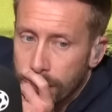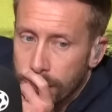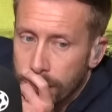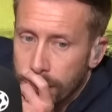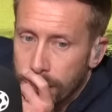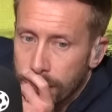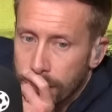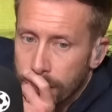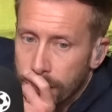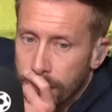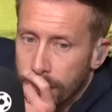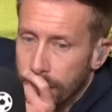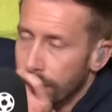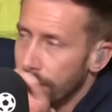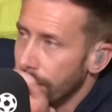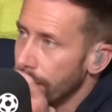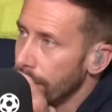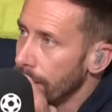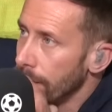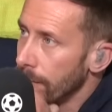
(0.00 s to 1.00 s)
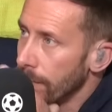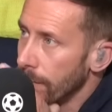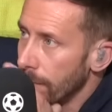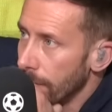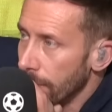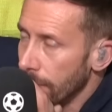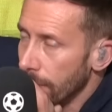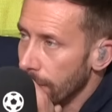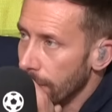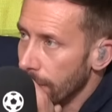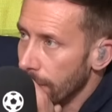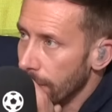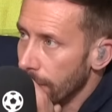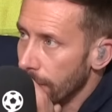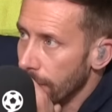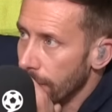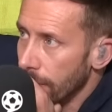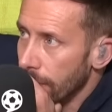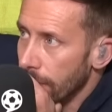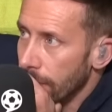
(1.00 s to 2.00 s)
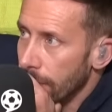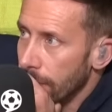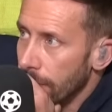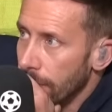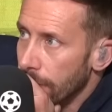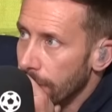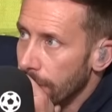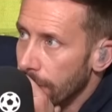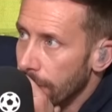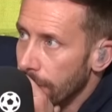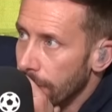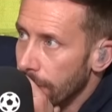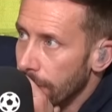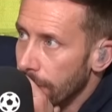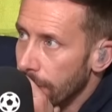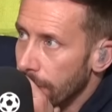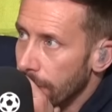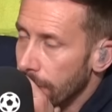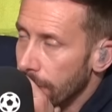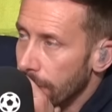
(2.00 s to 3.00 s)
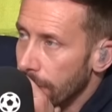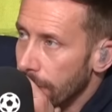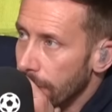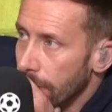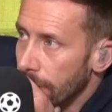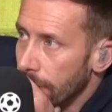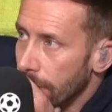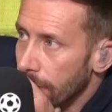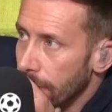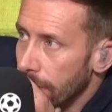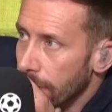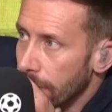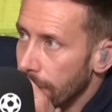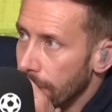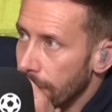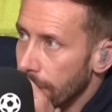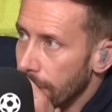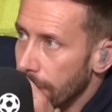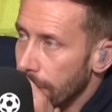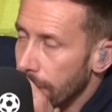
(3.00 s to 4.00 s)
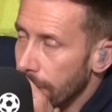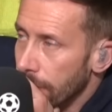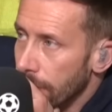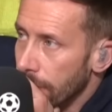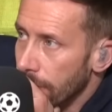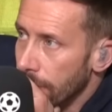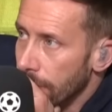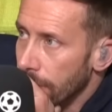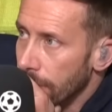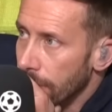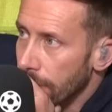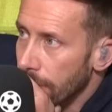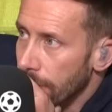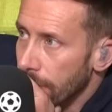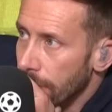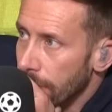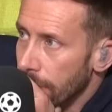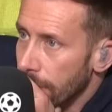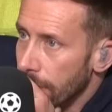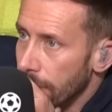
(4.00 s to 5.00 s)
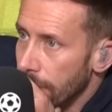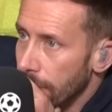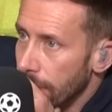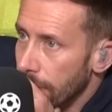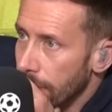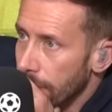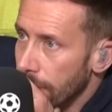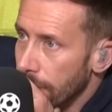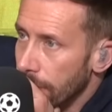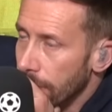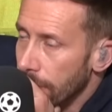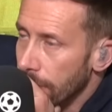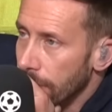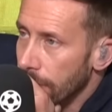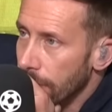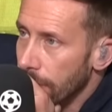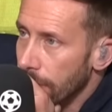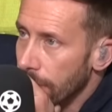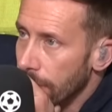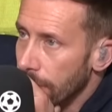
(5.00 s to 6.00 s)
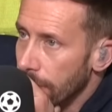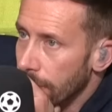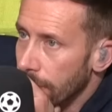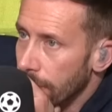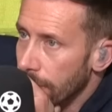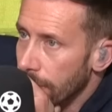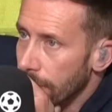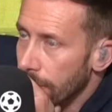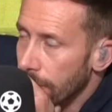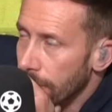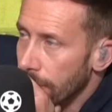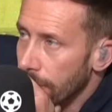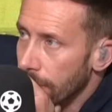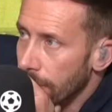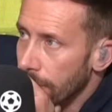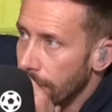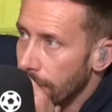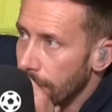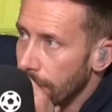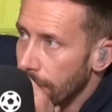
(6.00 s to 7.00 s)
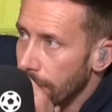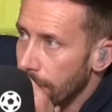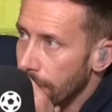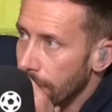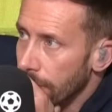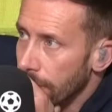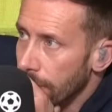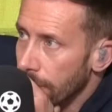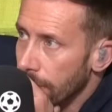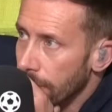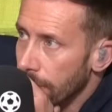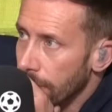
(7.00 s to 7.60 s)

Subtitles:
The person shown says nothing.